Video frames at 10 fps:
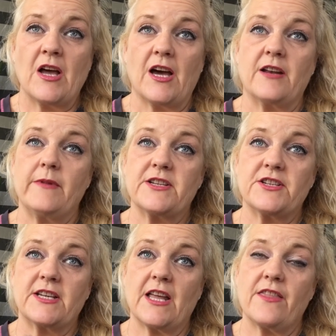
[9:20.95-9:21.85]
And I measured
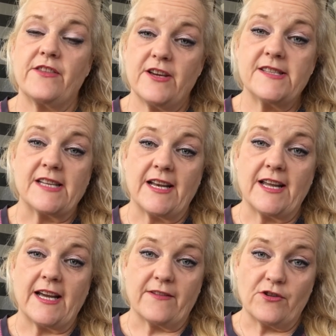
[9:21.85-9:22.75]
again Thursday
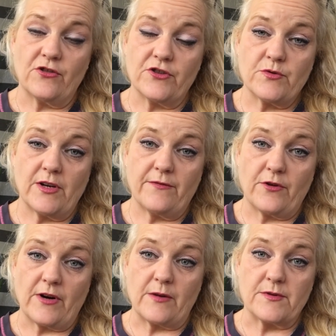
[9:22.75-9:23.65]
night after another
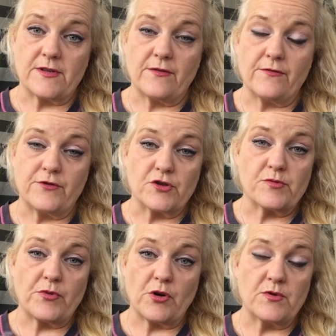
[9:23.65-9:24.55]
24 hours of
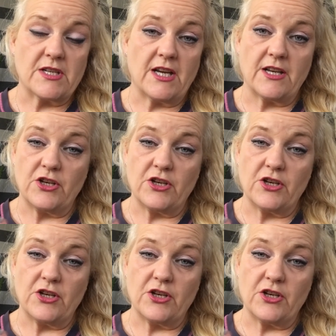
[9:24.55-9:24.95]
just protein,